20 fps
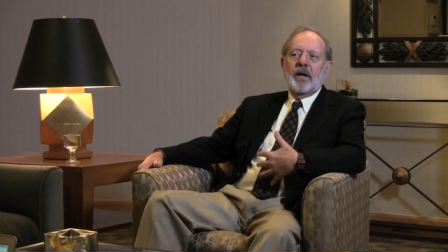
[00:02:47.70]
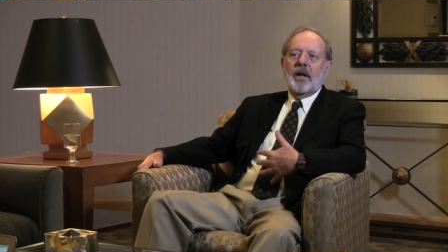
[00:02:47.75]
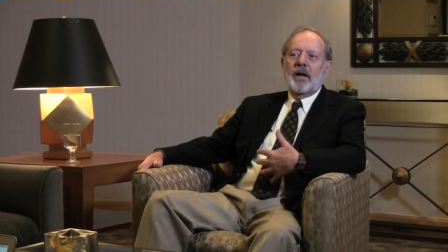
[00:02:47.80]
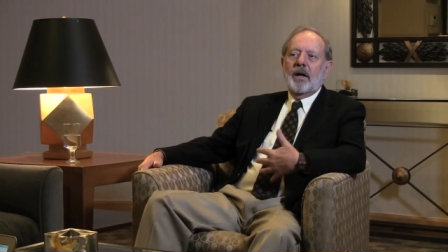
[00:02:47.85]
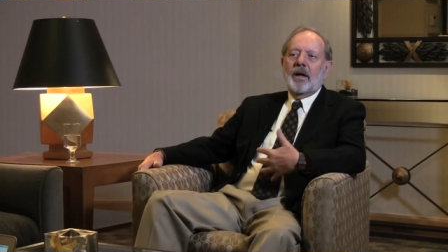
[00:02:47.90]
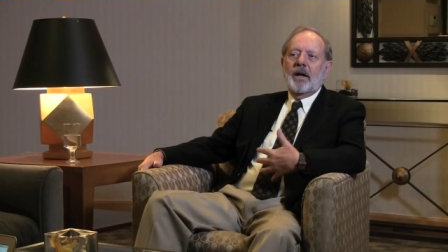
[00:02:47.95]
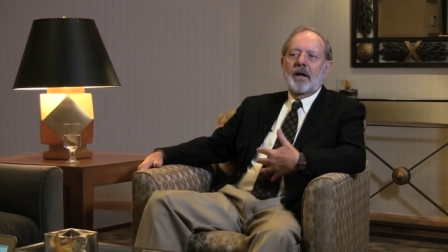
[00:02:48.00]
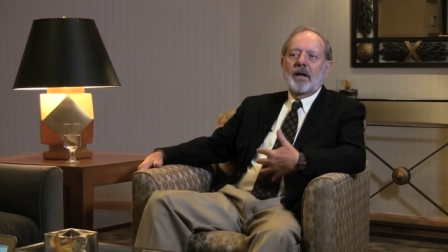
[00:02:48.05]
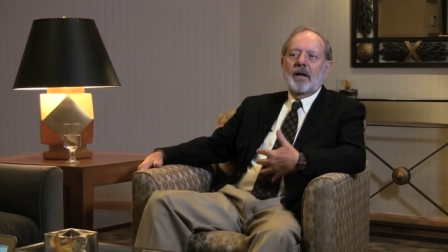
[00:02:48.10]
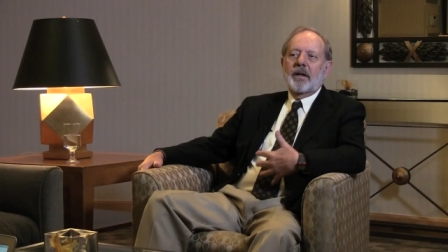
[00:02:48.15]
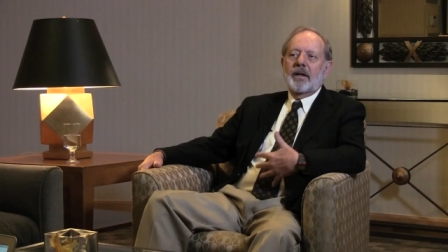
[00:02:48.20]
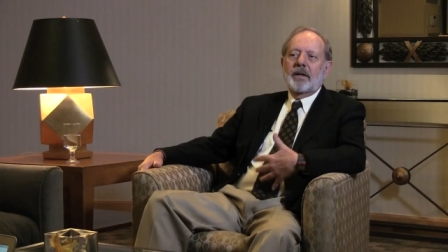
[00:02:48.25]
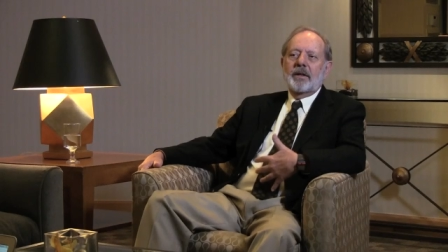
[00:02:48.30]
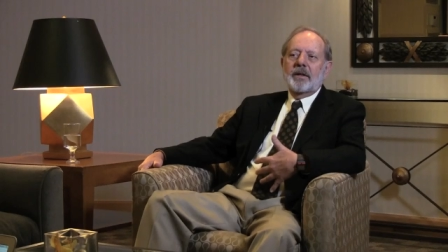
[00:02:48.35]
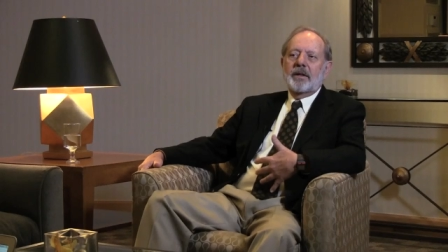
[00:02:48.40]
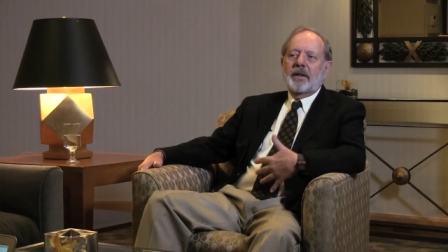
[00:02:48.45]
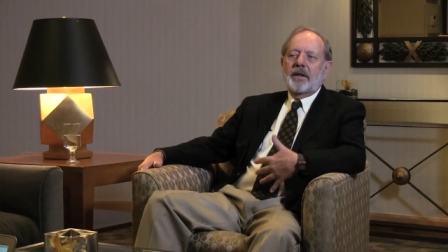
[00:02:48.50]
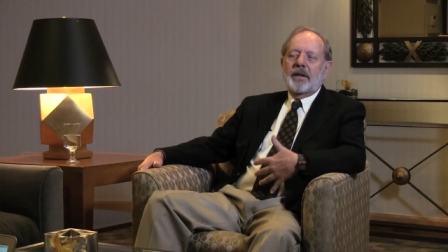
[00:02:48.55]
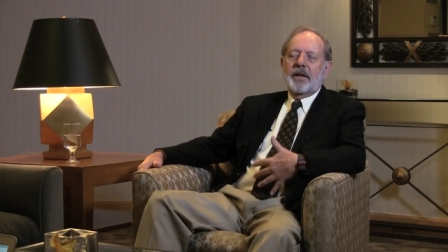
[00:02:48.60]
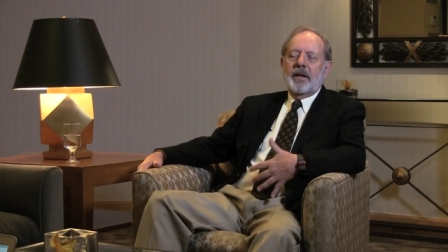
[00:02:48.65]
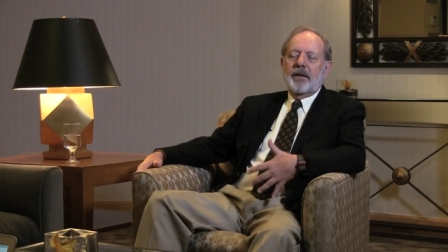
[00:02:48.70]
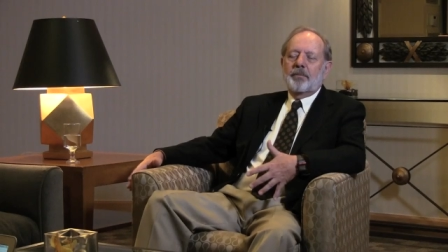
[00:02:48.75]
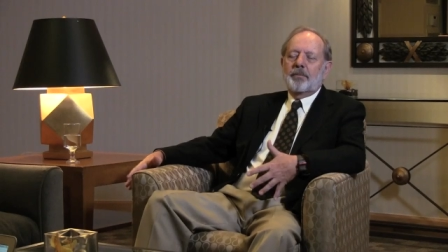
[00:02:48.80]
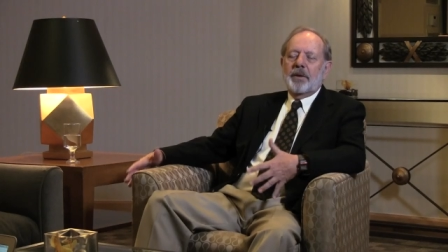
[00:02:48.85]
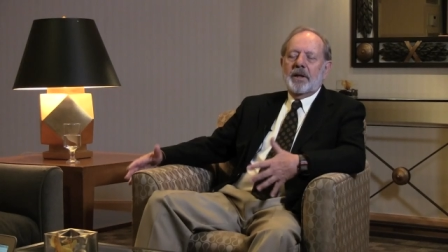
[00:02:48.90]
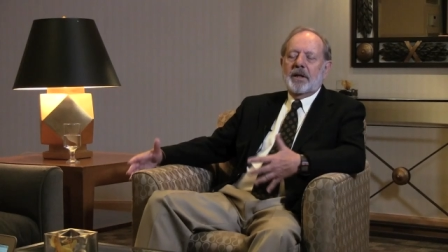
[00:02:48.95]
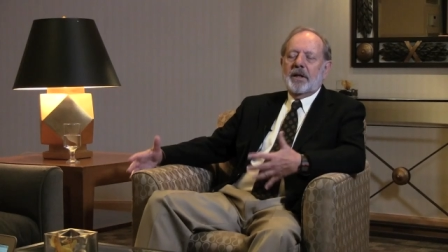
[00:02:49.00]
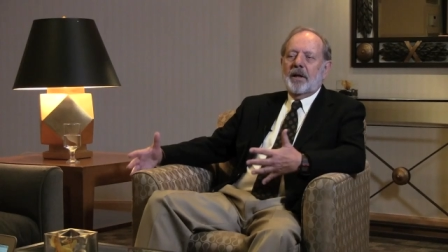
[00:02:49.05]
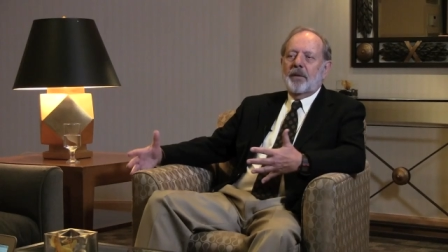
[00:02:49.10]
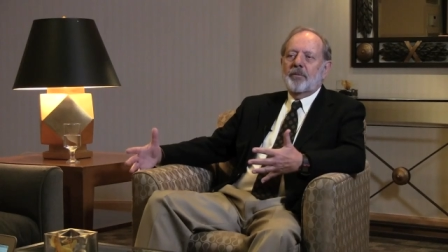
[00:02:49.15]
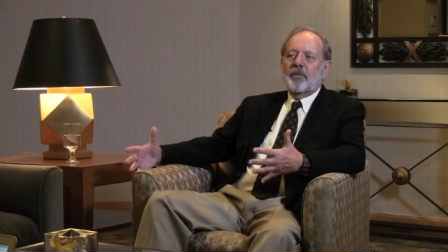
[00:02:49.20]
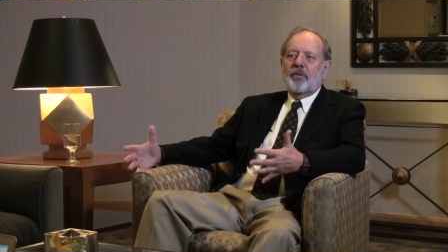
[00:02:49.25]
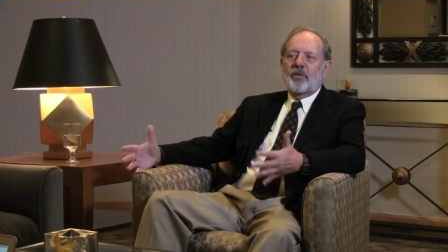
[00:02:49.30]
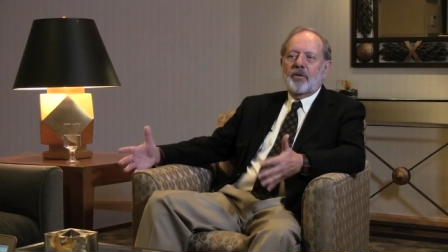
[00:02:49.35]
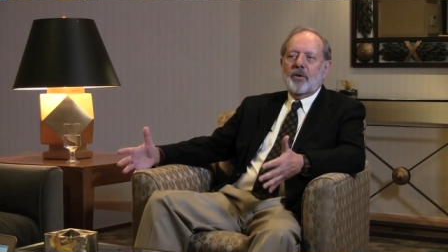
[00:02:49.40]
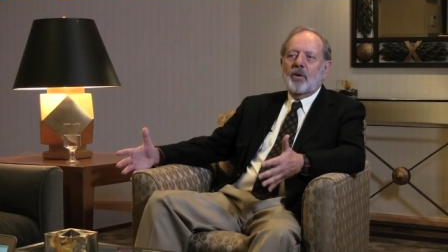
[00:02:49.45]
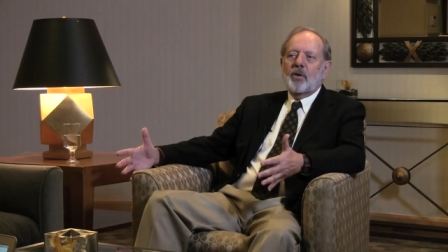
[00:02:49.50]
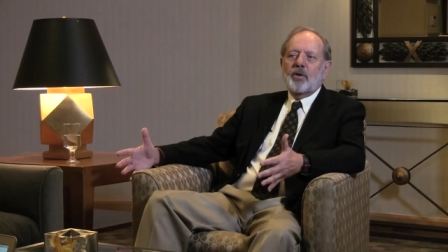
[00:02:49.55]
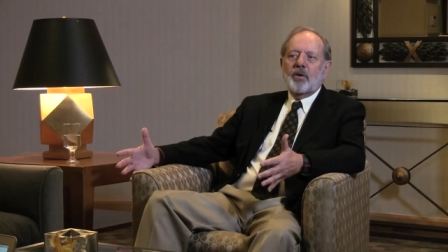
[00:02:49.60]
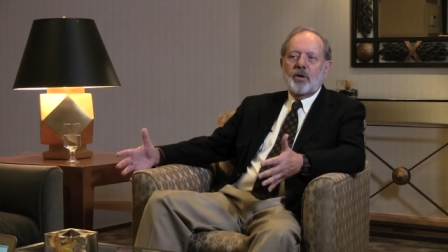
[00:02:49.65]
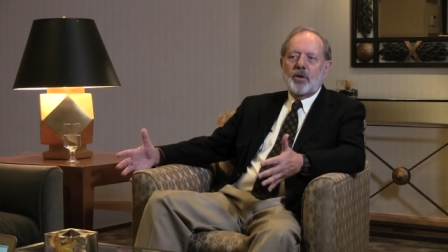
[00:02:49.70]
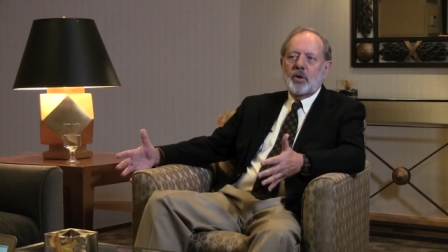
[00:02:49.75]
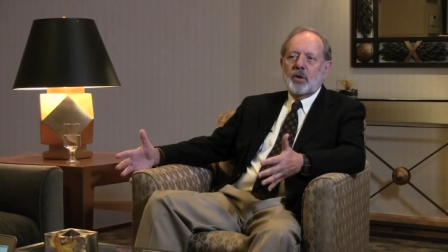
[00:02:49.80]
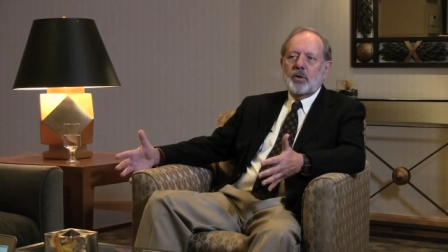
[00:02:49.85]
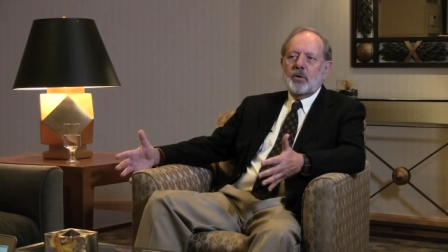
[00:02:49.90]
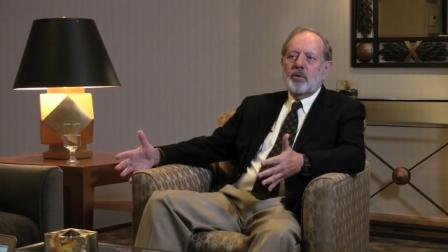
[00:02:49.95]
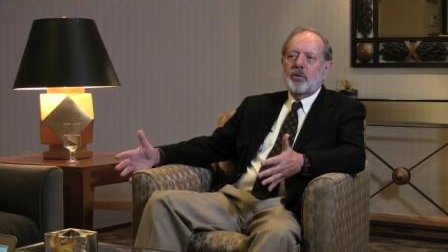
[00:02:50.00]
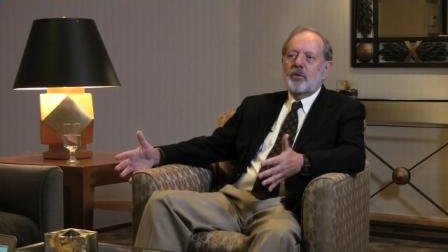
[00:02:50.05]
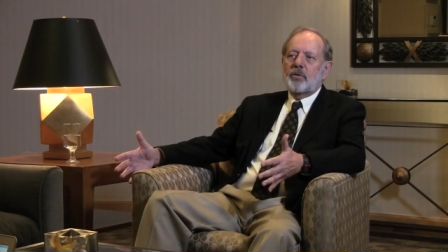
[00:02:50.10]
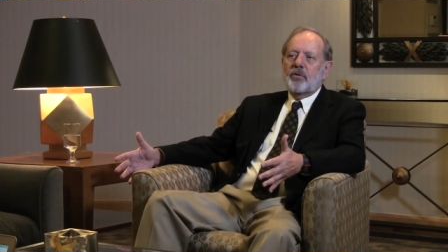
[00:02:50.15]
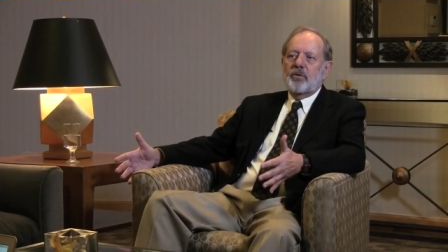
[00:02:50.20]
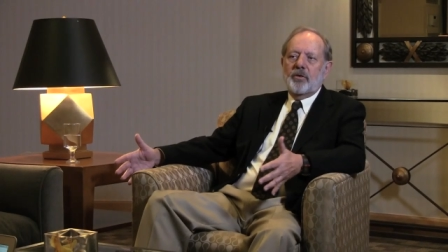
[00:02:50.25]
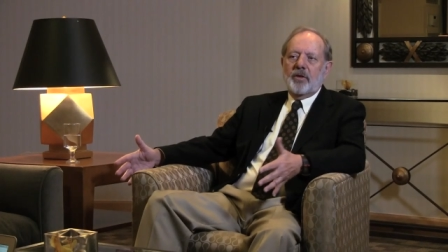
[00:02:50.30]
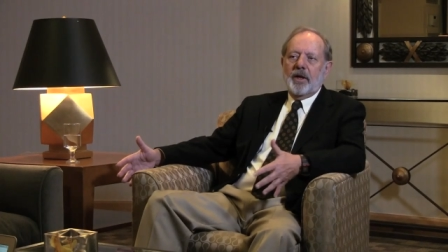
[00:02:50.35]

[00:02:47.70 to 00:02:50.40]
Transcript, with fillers: Uh, it becomes so huge